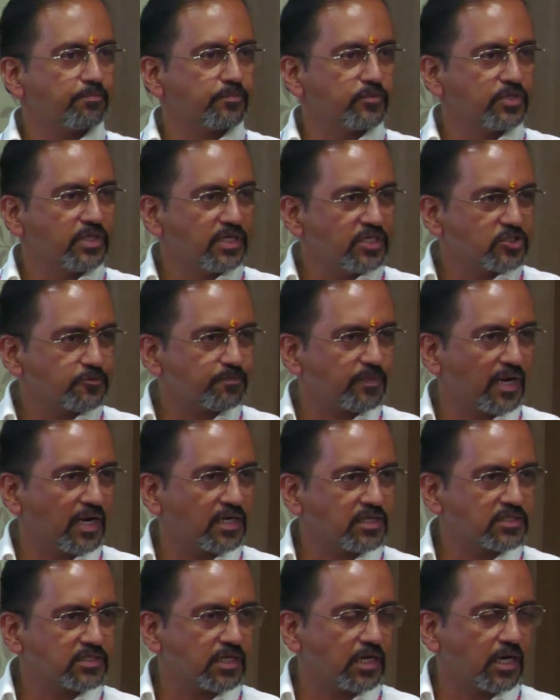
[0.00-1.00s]
these
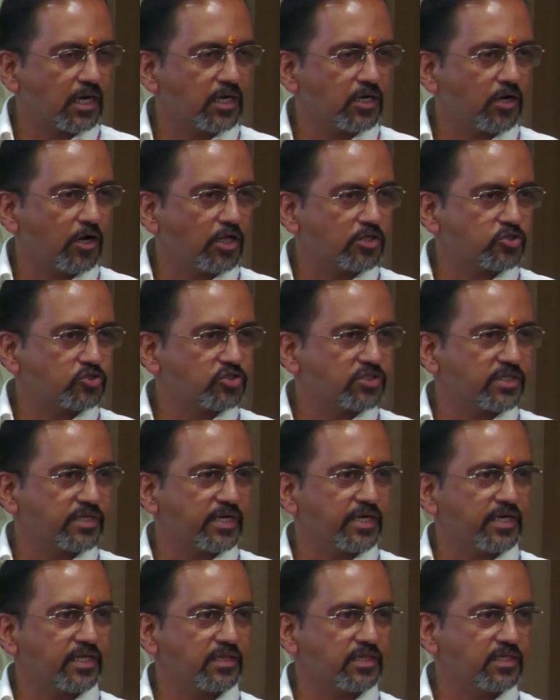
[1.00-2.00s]
plants are also
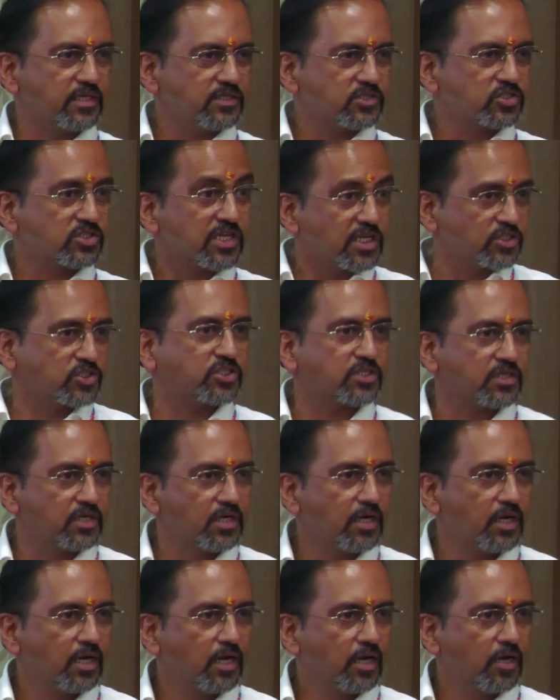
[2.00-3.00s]
generating the sludge,
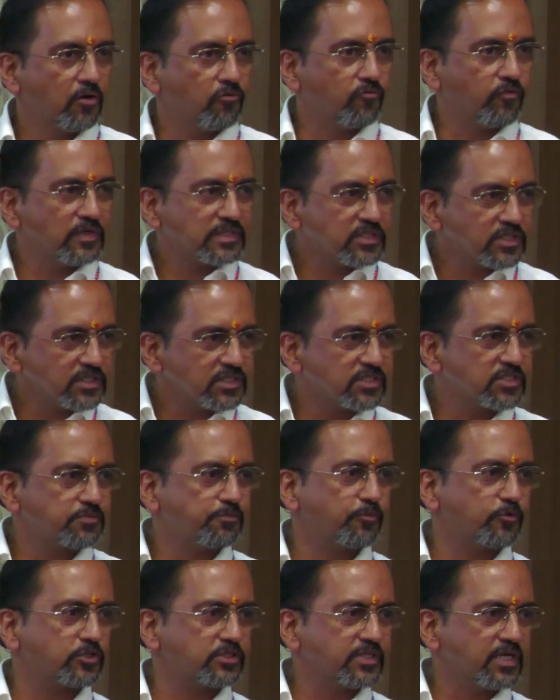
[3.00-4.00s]
which is
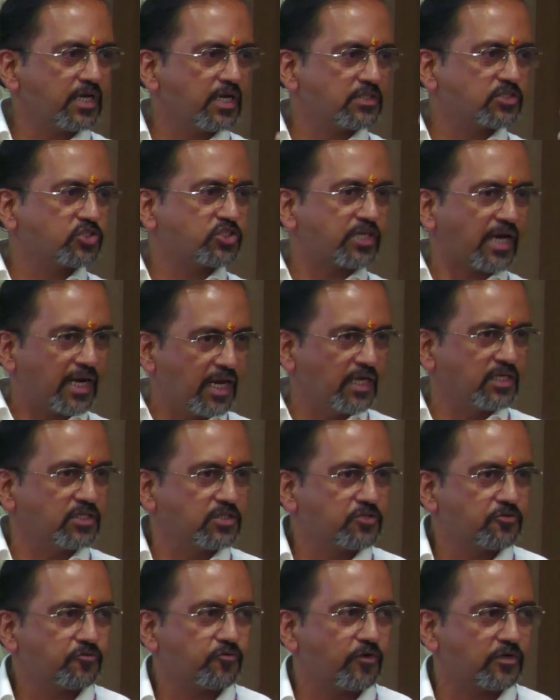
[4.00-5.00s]
posing a challenge
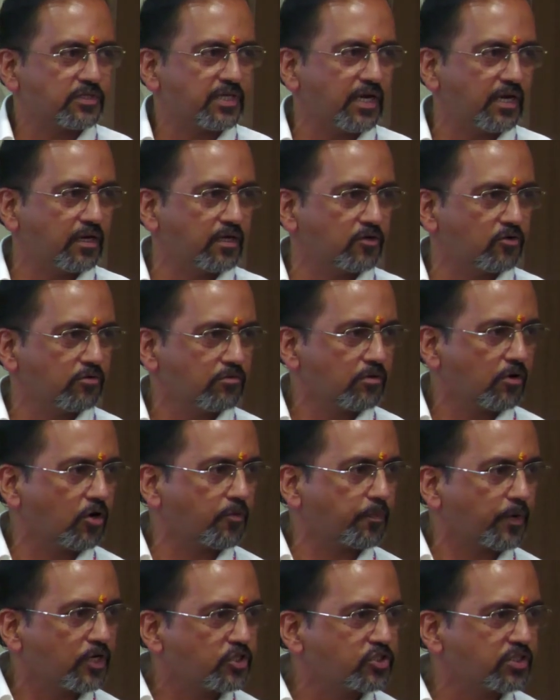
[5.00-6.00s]
for the
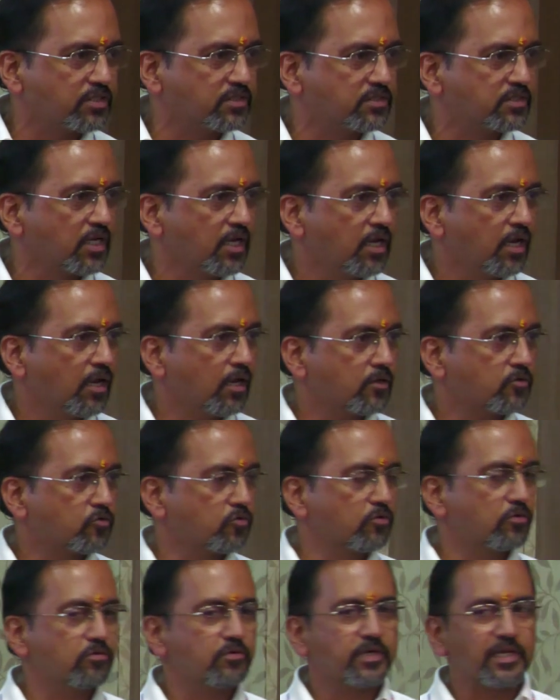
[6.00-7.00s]
corporation
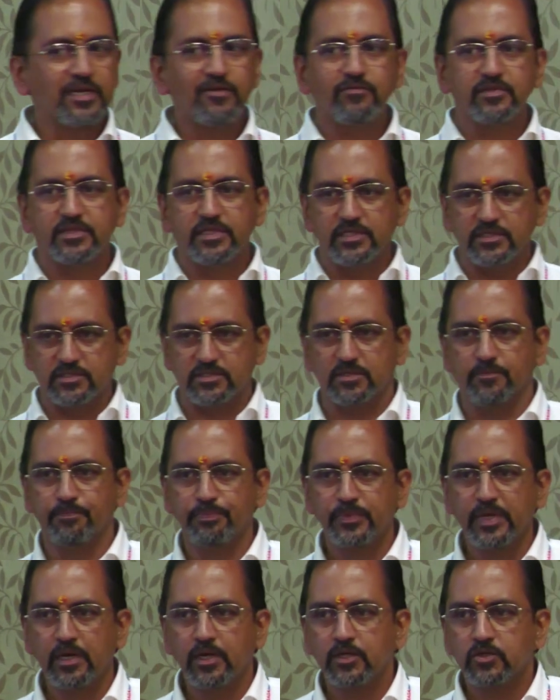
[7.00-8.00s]
to deal with this.
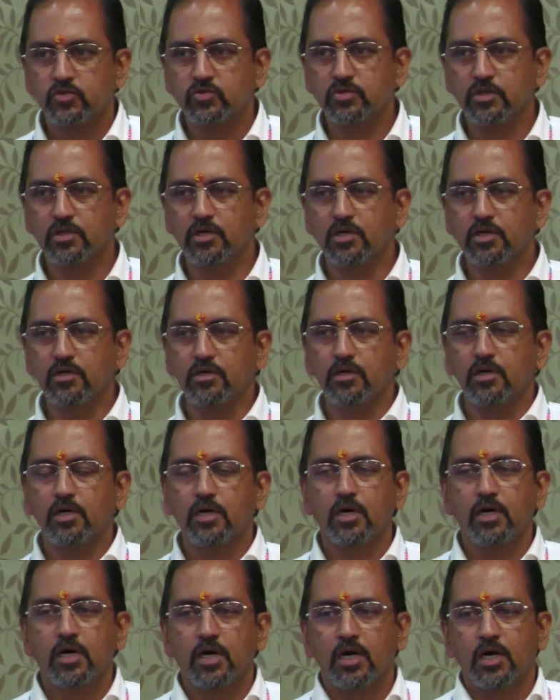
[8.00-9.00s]
So
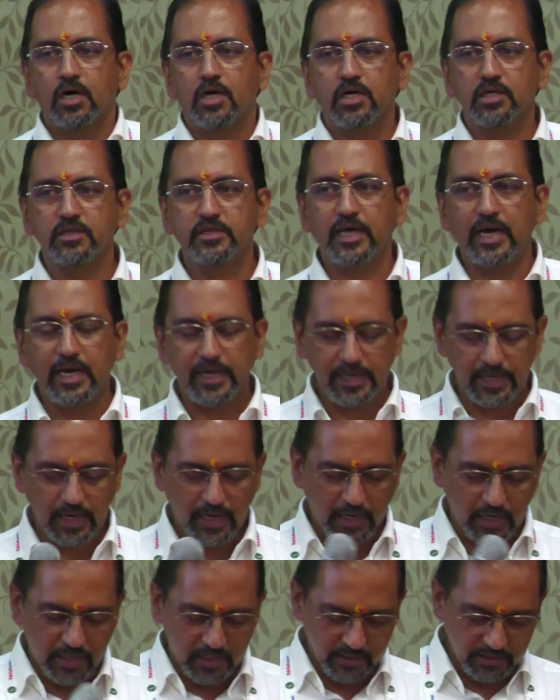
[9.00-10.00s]
in that
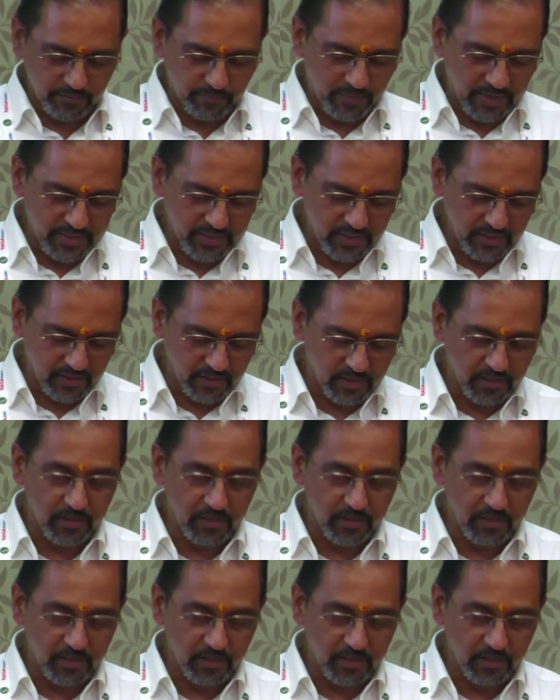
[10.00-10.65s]
regard, the many